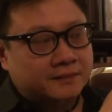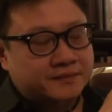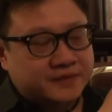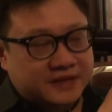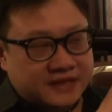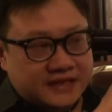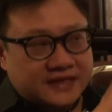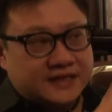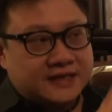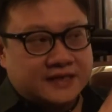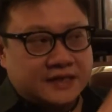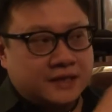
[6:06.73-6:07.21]

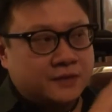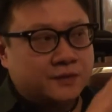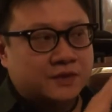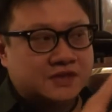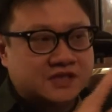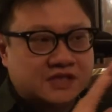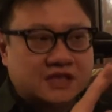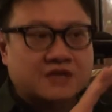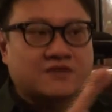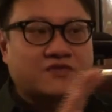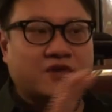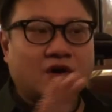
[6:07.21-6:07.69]
he
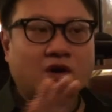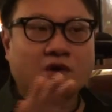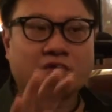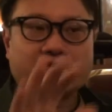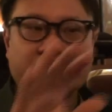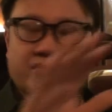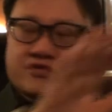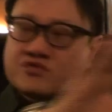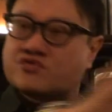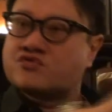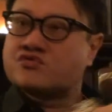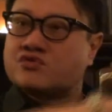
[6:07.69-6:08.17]
was
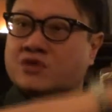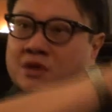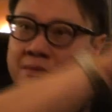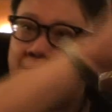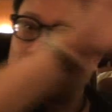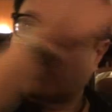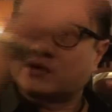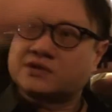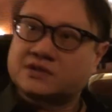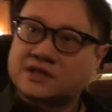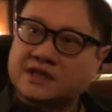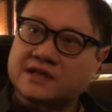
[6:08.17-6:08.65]
involved through the
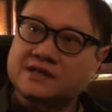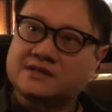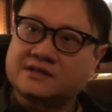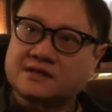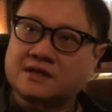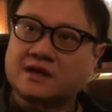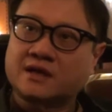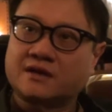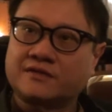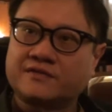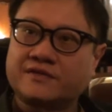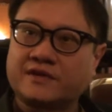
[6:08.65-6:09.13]

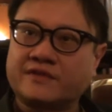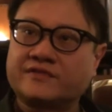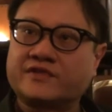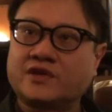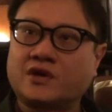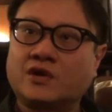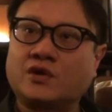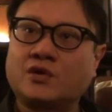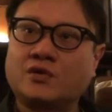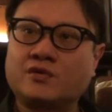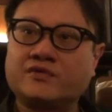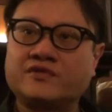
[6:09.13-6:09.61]
process of
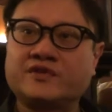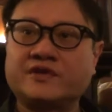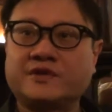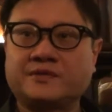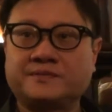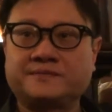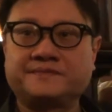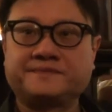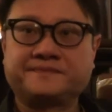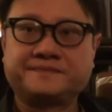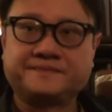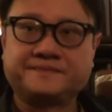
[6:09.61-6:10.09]
the whole film.